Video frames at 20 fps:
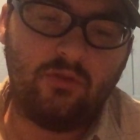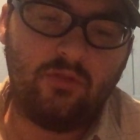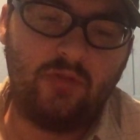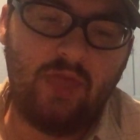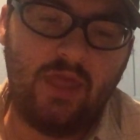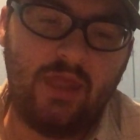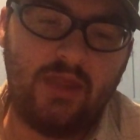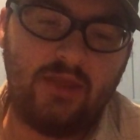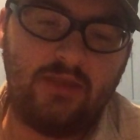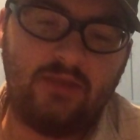
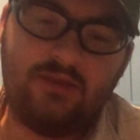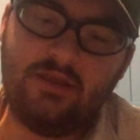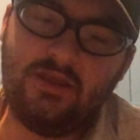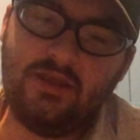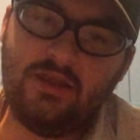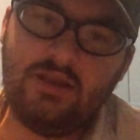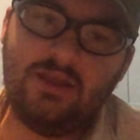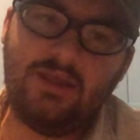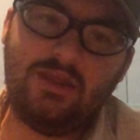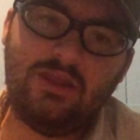They
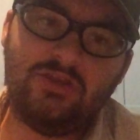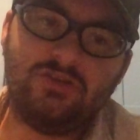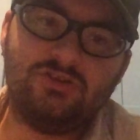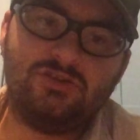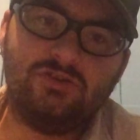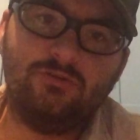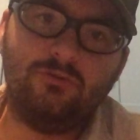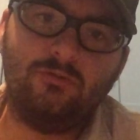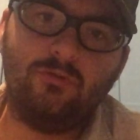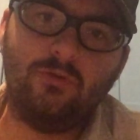did
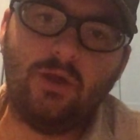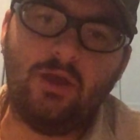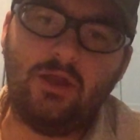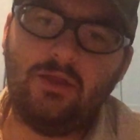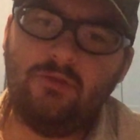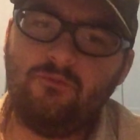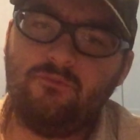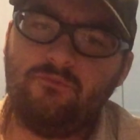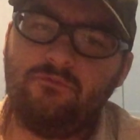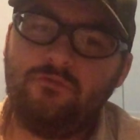issue
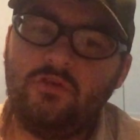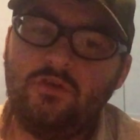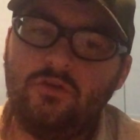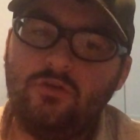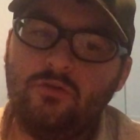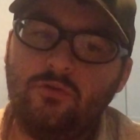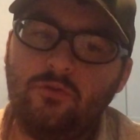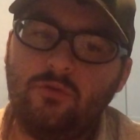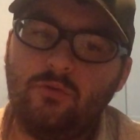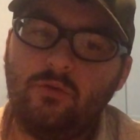a
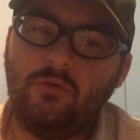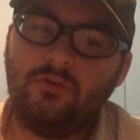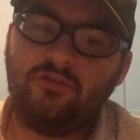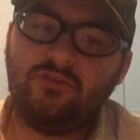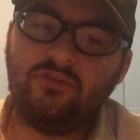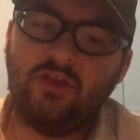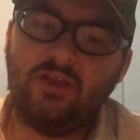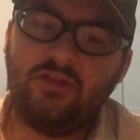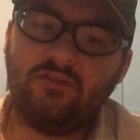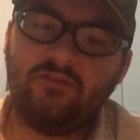few
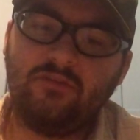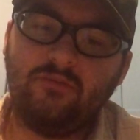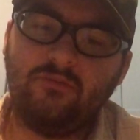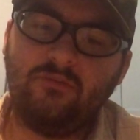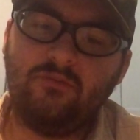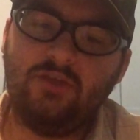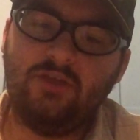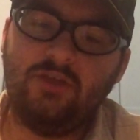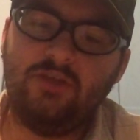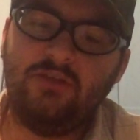sets
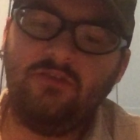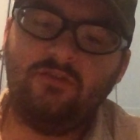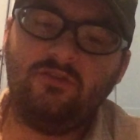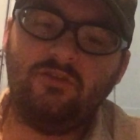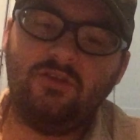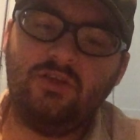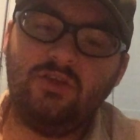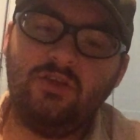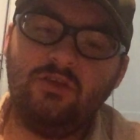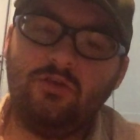of
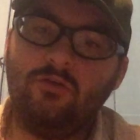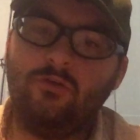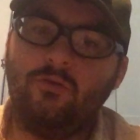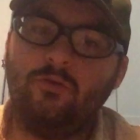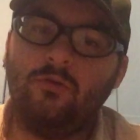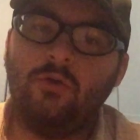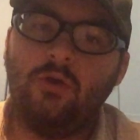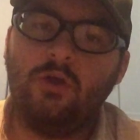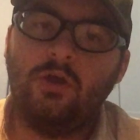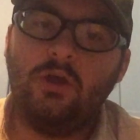
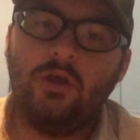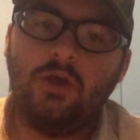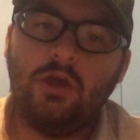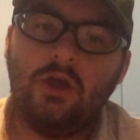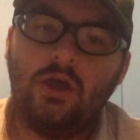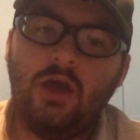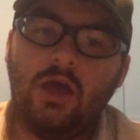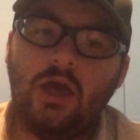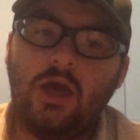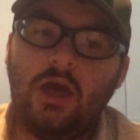DCU
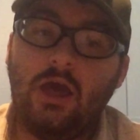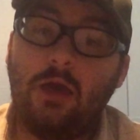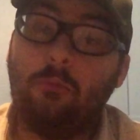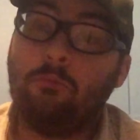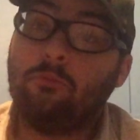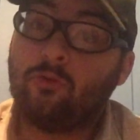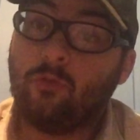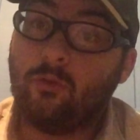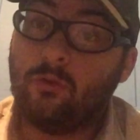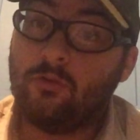
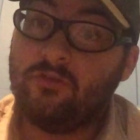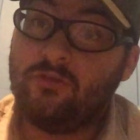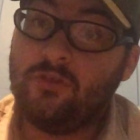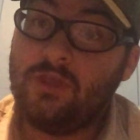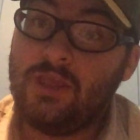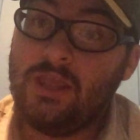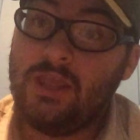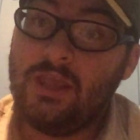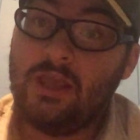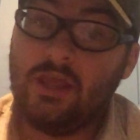towards
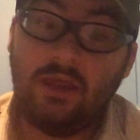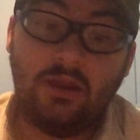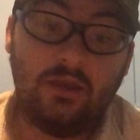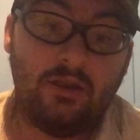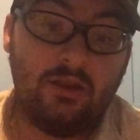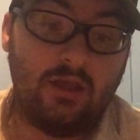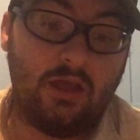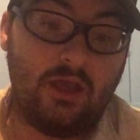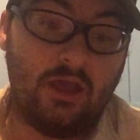the end.